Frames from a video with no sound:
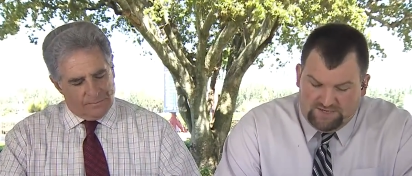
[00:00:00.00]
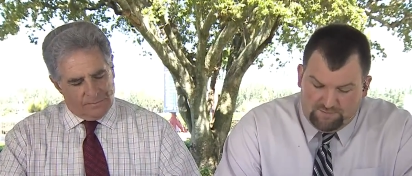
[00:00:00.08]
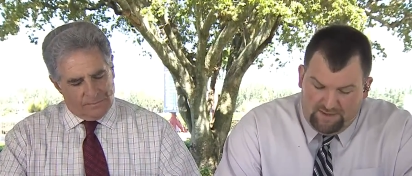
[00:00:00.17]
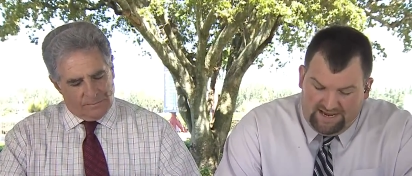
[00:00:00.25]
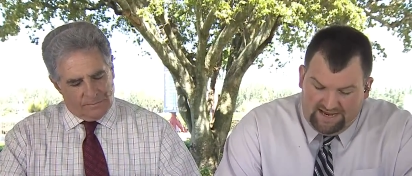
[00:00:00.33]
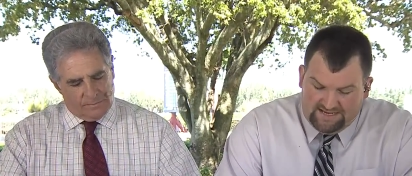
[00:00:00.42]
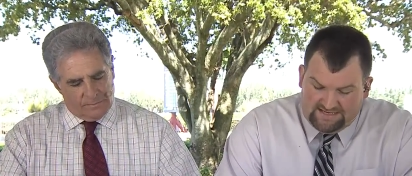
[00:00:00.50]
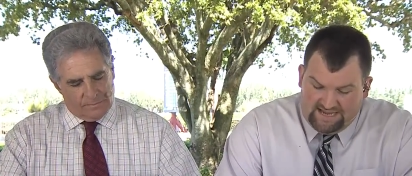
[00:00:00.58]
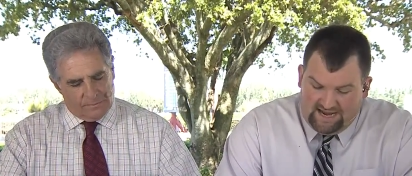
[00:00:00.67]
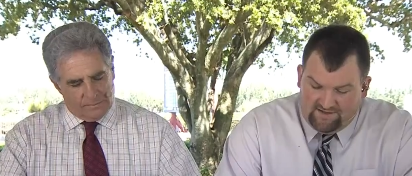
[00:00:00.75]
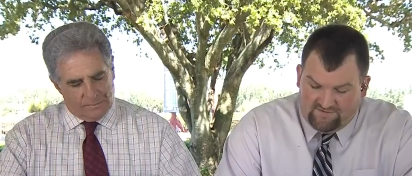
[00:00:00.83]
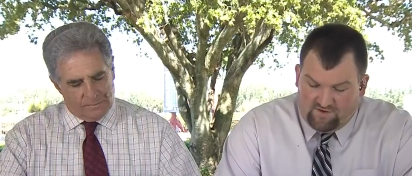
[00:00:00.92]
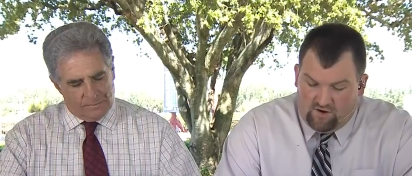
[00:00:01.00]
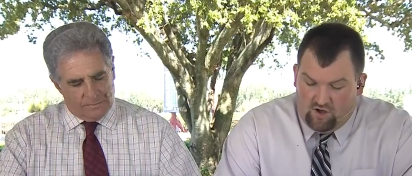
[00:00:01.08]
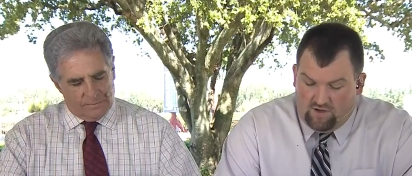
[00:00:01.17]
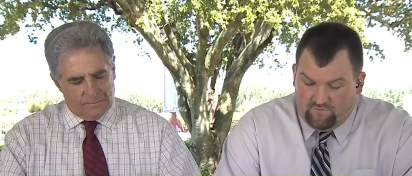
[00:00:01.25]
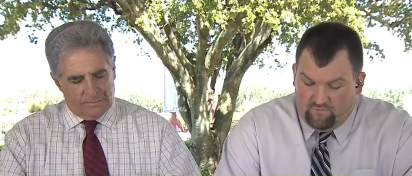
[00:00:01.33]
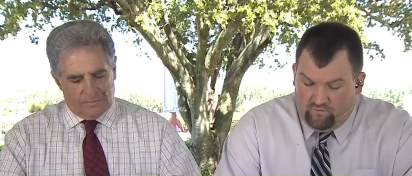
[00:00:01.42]
Speaker 1: He's making his second start
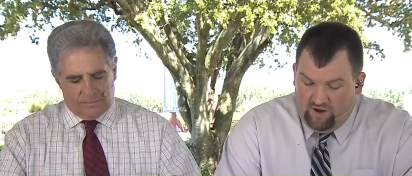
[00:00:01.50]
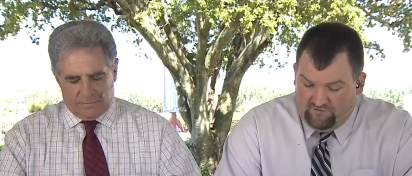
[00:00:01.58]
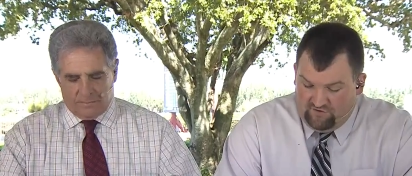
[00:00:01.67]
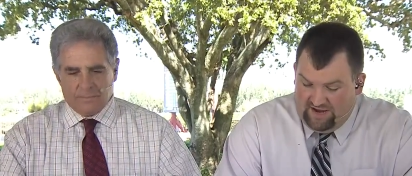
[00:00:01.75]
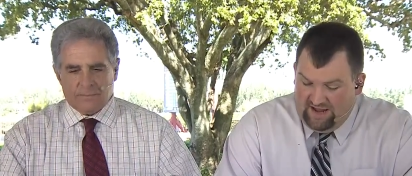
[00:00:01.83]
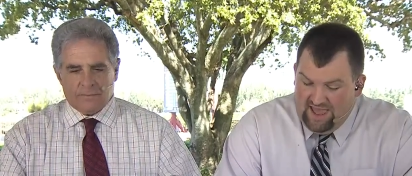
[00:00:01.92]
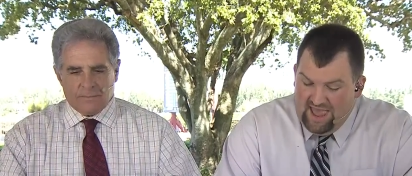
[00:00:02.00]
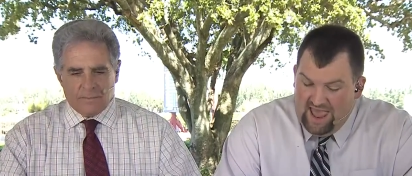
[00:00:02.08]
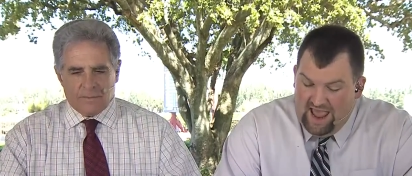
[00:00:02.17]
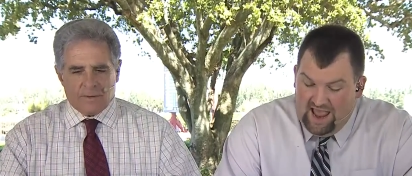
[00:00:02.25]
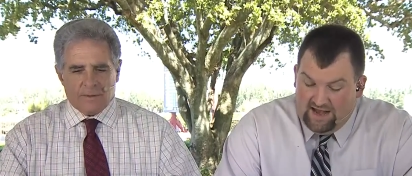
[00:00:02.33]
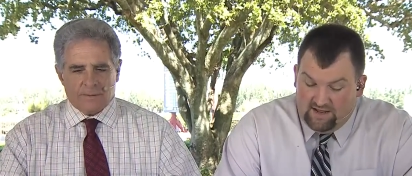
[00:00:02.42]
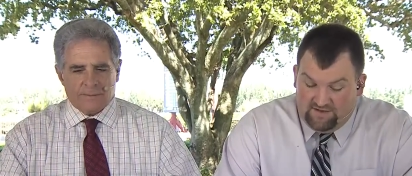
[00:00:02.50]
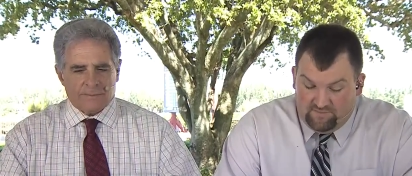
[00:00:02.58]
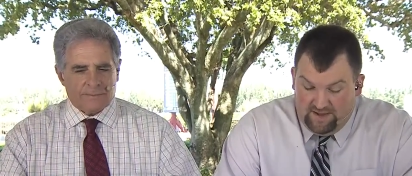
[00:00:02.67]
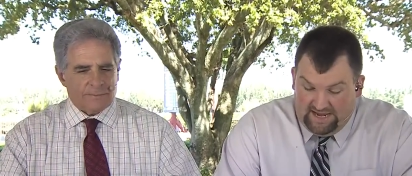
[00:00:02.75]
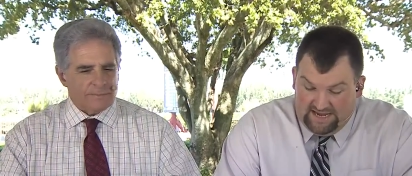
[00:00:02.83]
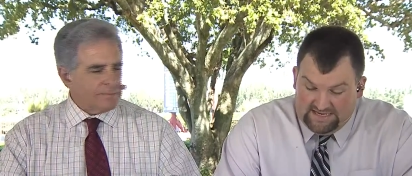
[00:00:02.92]
off a freshman, and uh, he's
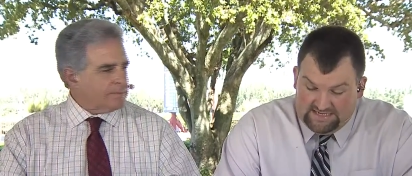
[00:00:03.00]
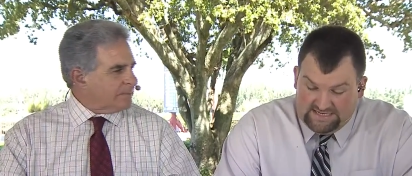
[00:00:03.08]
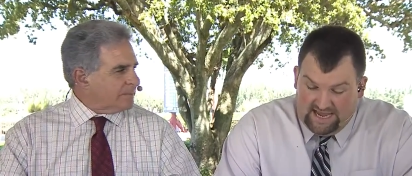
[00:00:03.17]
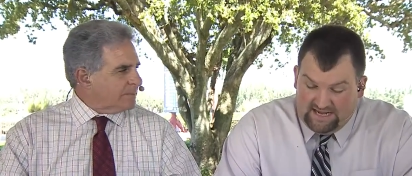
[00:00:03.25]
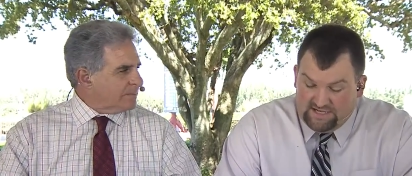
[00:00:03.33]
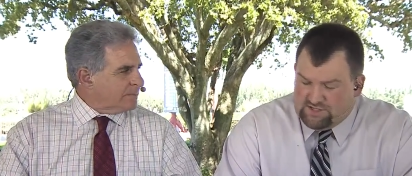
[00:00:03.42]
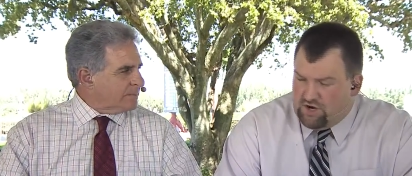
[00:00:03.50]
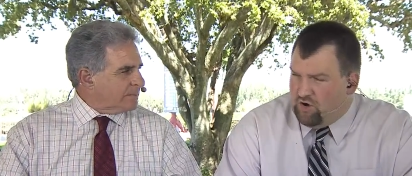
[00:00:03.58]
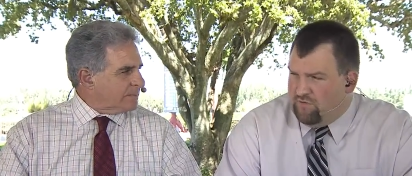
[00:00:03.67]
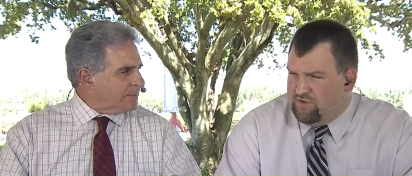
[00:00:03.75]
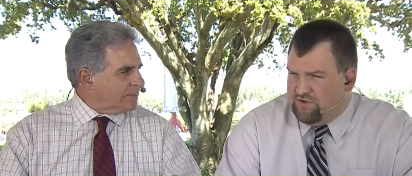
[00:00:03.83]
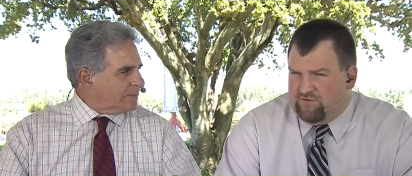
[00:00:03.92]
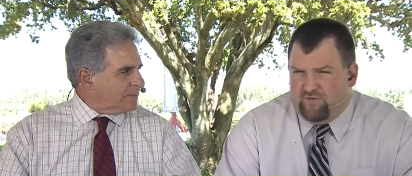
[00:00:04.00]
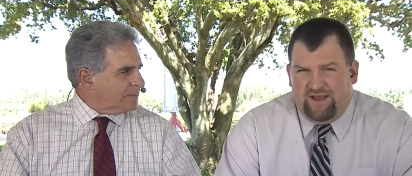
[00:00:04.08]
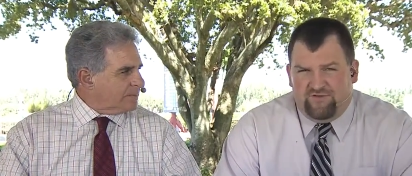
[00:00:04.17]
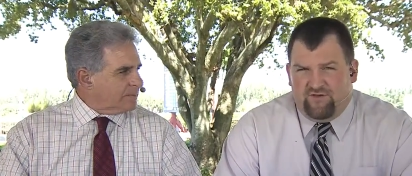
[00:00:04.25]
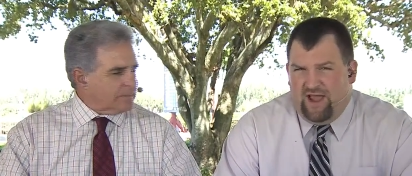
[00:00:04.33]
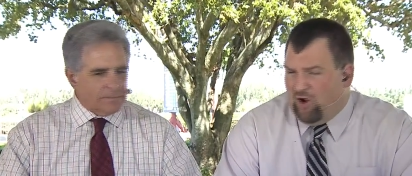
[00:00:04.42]
making his second start over this
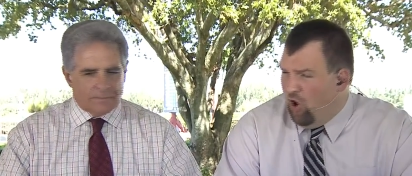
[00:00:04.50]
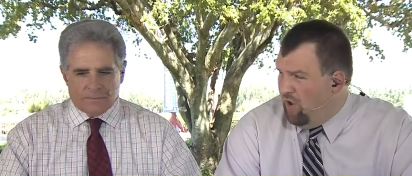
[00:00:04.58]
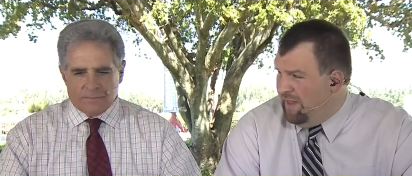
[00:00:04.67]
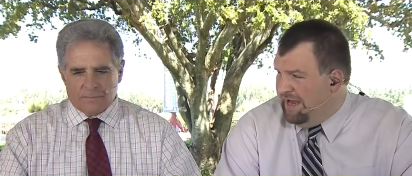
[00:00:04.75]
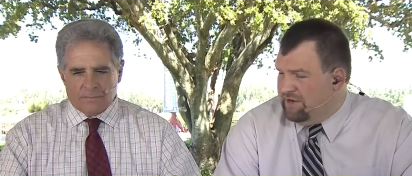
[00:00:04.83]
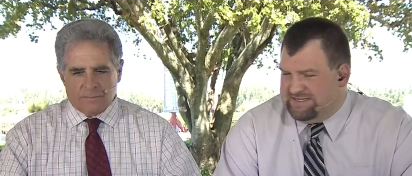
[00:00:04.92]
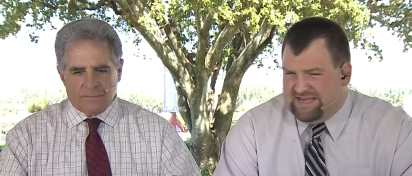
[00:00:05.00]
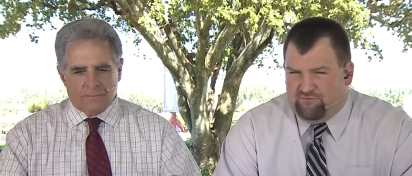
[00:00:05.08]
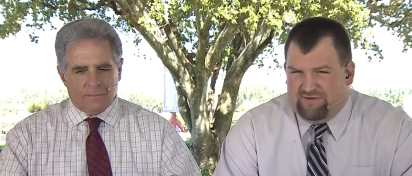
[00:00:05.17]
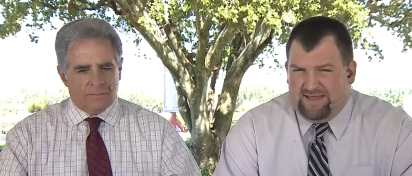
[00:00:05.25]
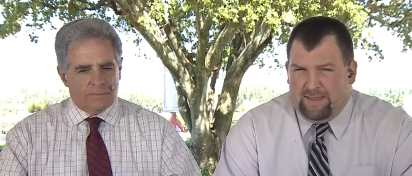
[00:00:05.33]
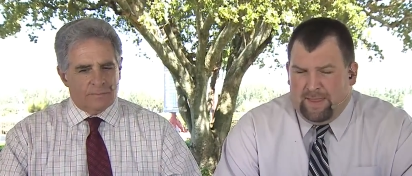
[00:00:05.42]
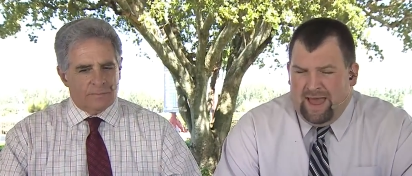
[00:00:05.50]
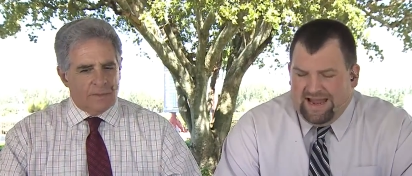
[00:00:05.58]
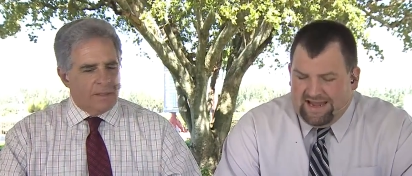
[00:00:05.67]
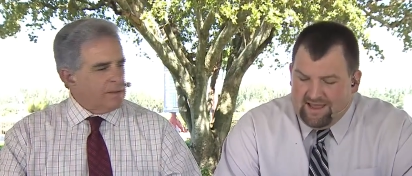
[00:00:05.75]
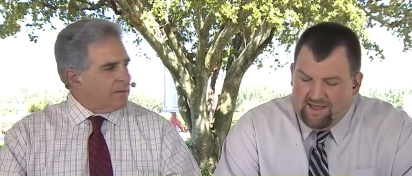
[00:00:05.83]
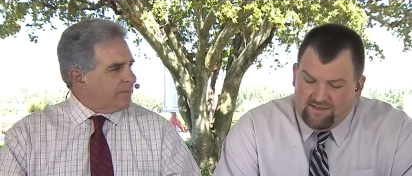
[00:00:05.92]
racetrack. All angles I really like.